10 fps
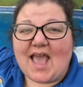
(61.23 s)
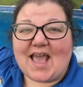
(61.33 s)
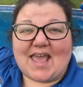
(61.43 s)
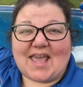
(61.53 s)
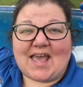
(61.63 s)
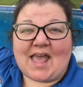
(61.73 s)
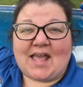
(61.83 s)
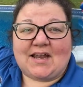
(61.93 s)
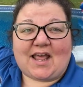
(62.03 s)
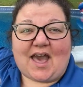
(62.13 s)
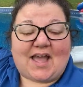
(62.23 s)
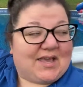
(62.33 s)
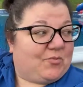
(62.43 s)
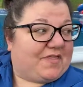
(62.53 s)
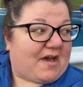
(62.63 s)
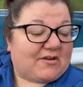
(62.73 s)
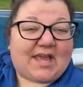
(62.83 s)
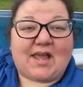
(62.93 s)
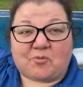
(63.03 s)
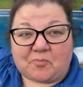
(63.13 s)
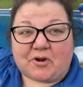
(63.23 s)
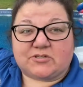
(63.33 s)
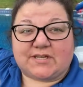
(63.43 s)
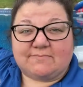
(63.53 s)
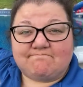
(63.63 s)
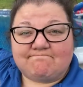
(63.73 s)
And I am without a camera person